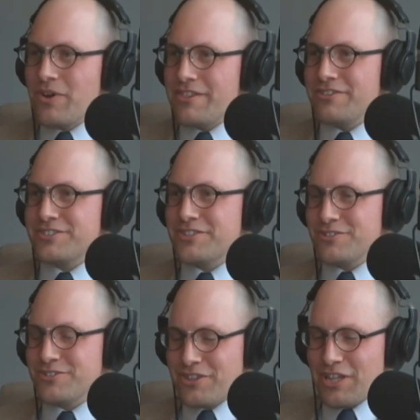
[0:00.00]

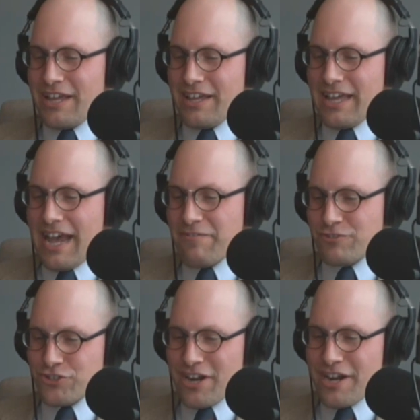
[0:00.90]
there's after
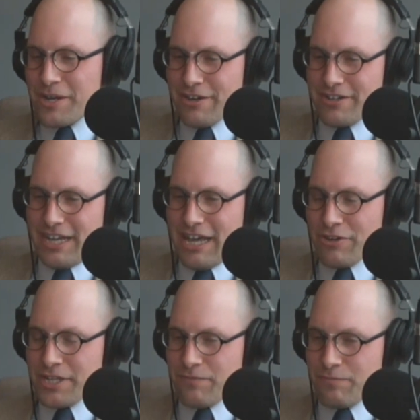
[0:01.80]
trying out
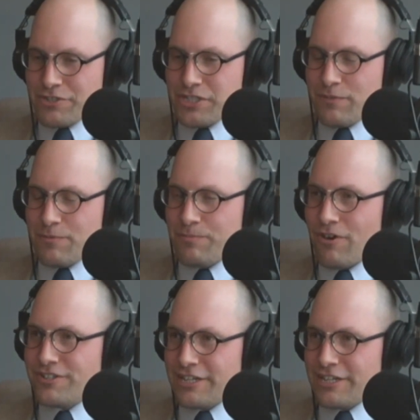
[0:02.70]
a bunch of different bars,